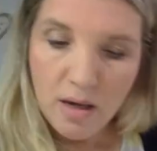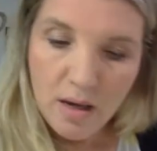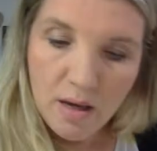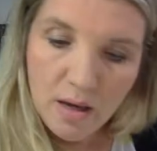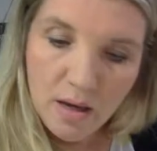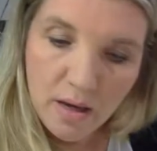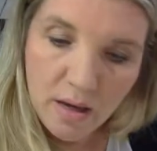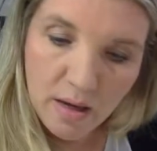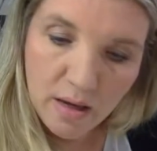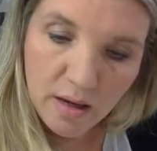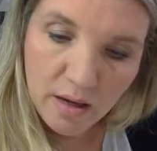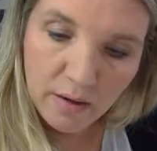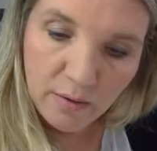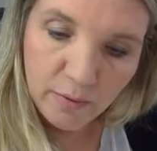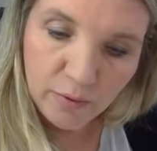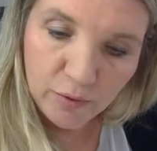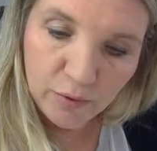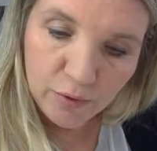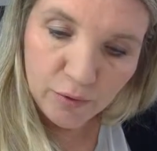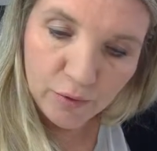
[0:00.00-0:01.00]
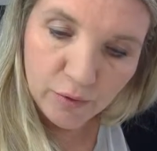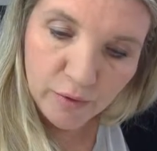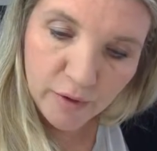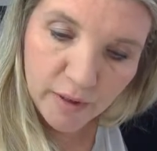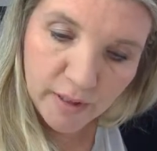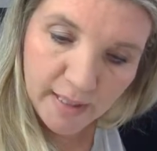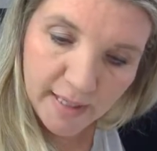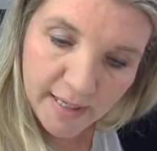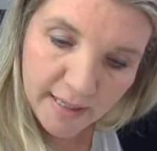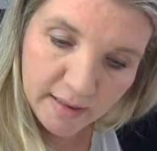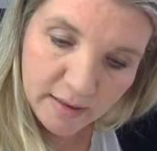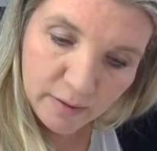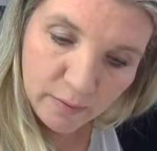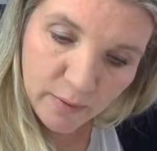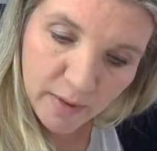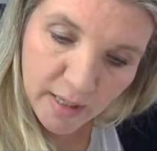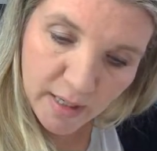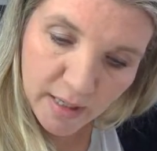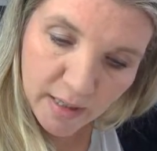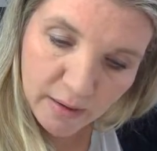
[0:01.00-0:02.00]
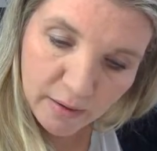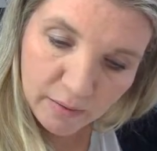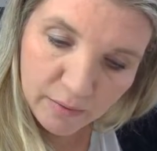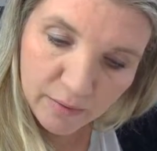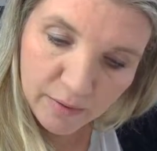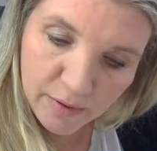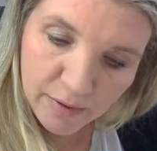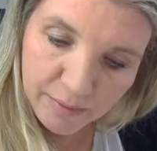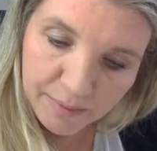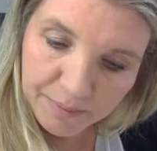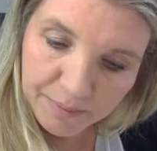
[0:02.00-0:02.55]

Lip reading: And we'll draw her legs round.